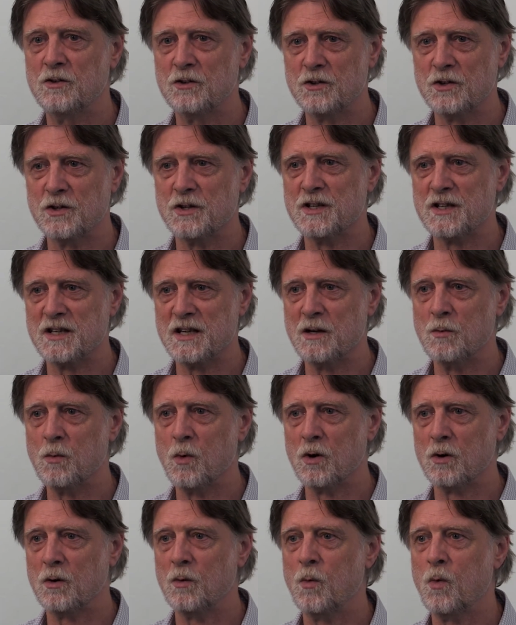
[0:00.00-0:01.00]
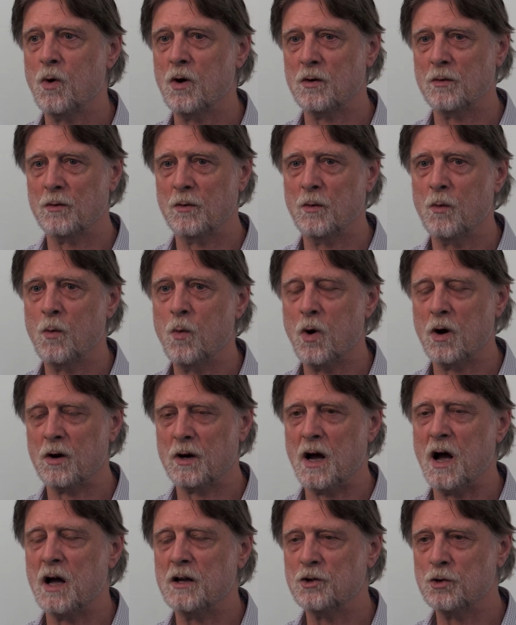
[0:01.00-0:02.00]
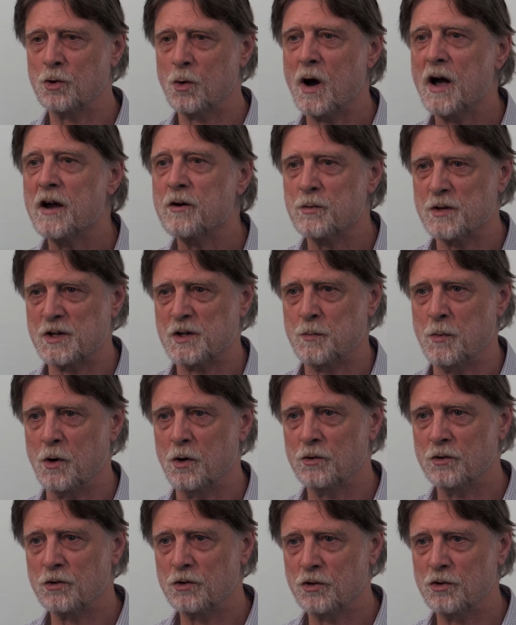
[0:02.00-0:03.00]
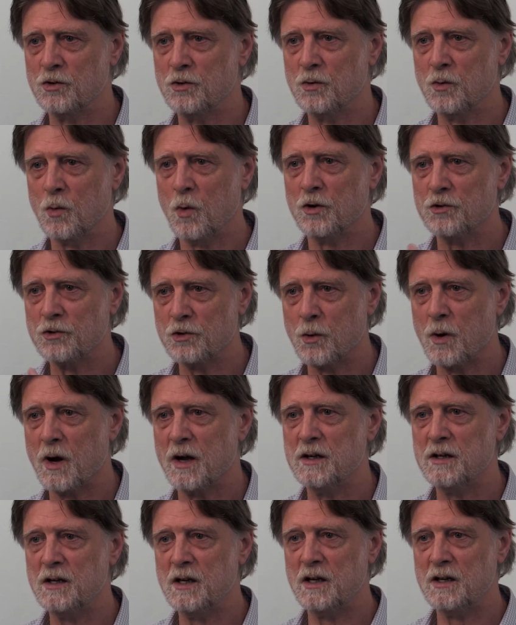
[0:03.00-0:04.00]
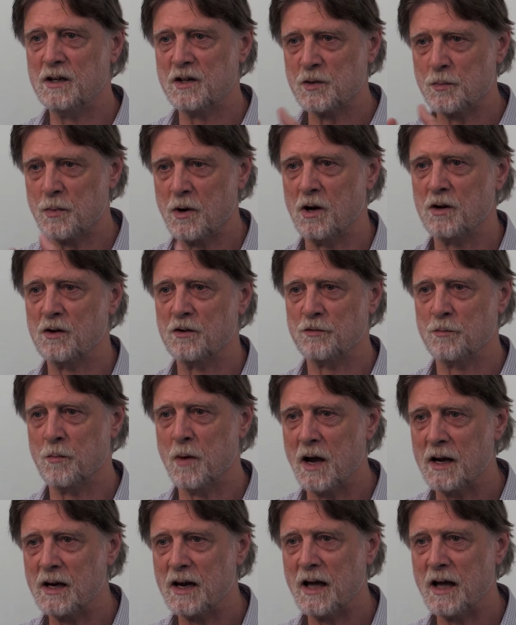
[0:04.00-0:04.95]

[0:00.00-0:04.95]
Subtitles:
to see what do I respond to? What do I need as part of my